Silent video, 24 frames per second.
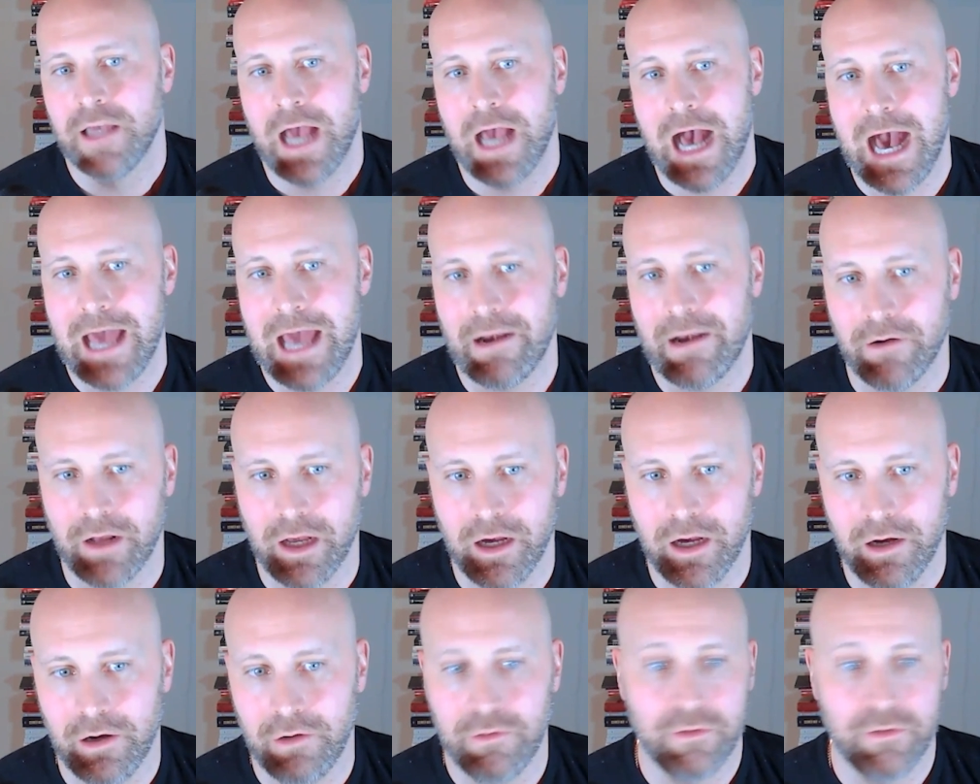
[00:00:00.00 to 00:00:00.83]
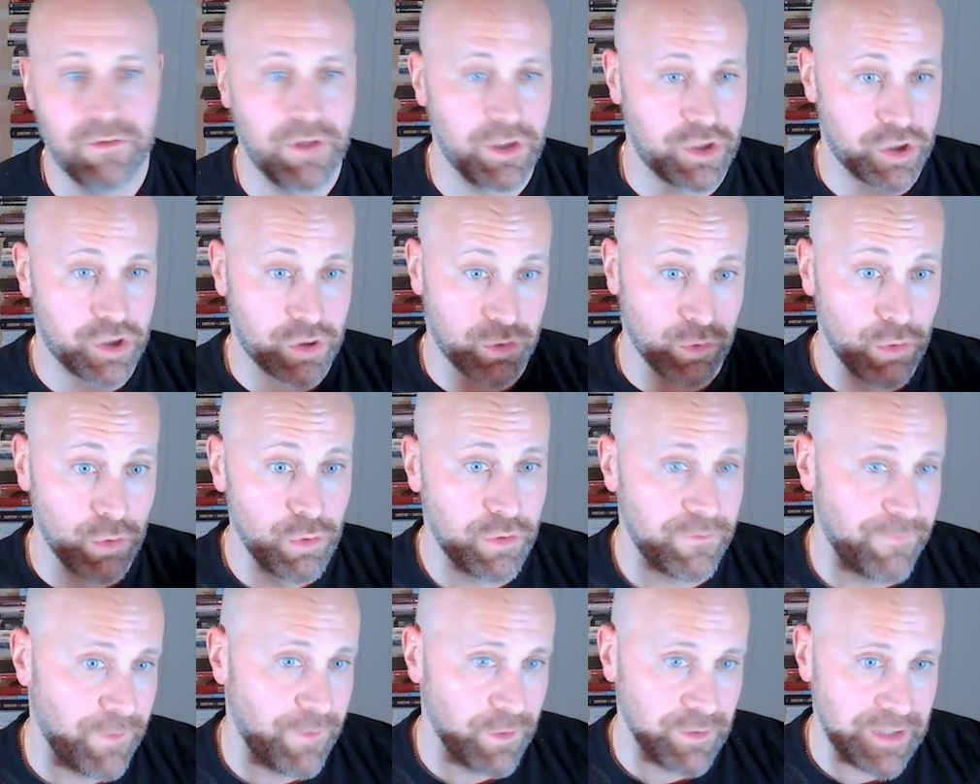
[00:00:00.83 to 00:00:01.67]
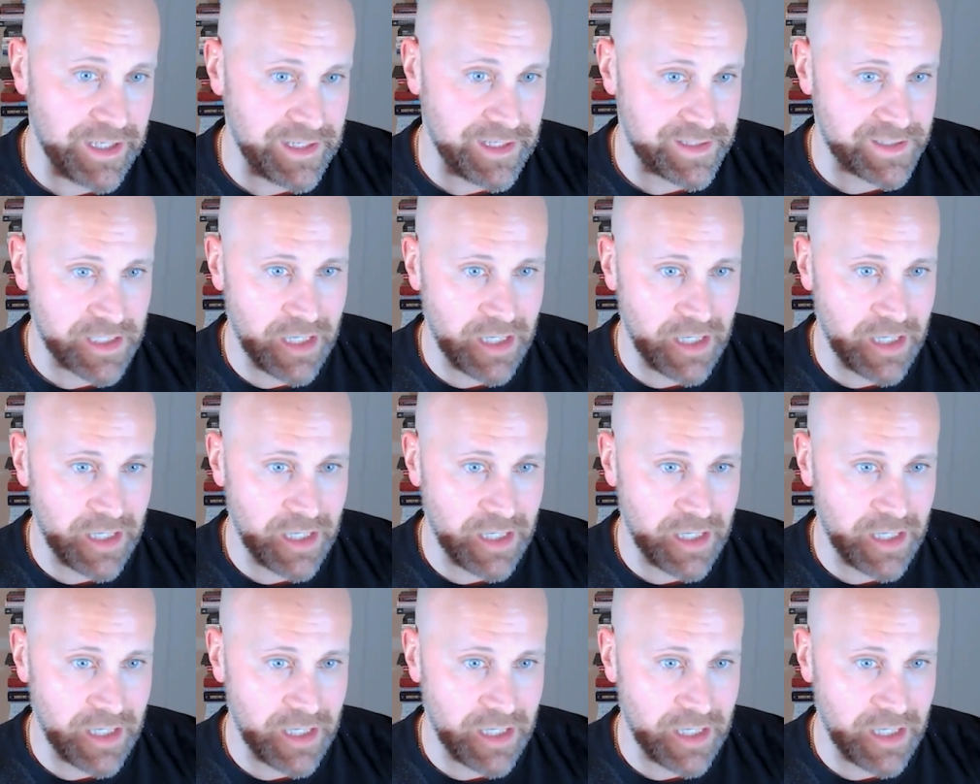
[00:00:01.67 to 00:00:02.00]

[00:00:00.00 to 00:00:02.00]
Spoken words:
I don't know, the truthfulness